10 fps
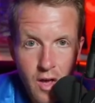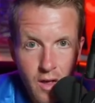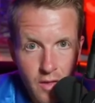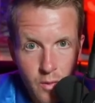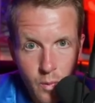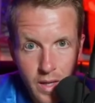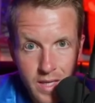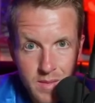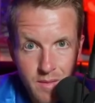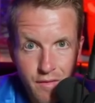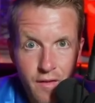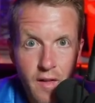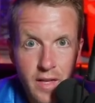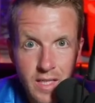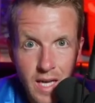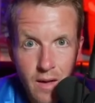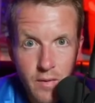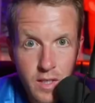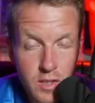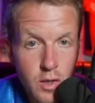the way he's been falling down
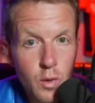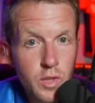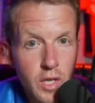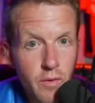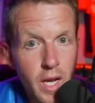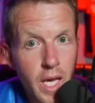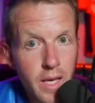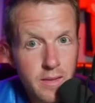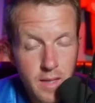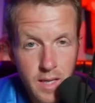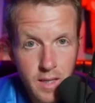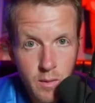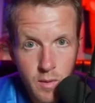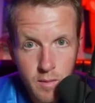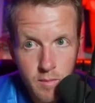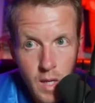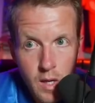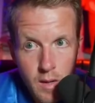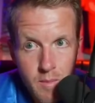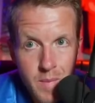these coaching rankings, that it would
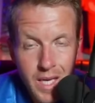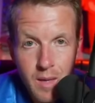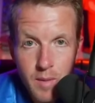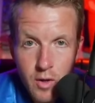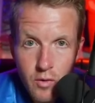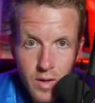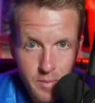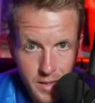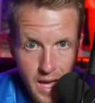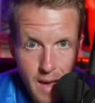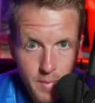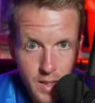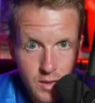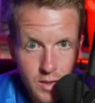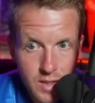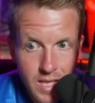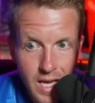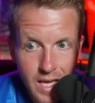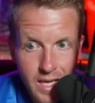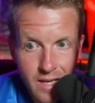make him incredibly happy to
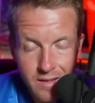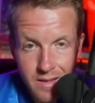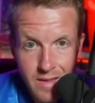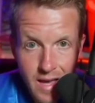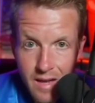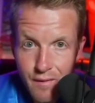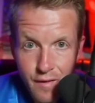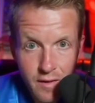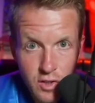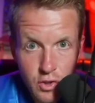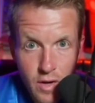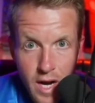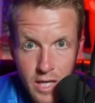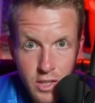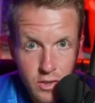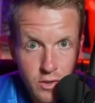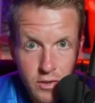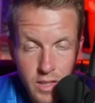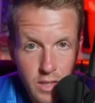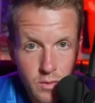take the NFL's trash and
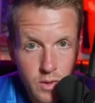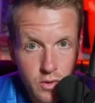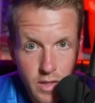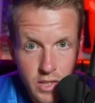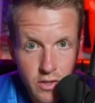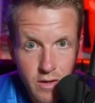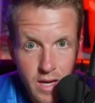turn it into a treasure.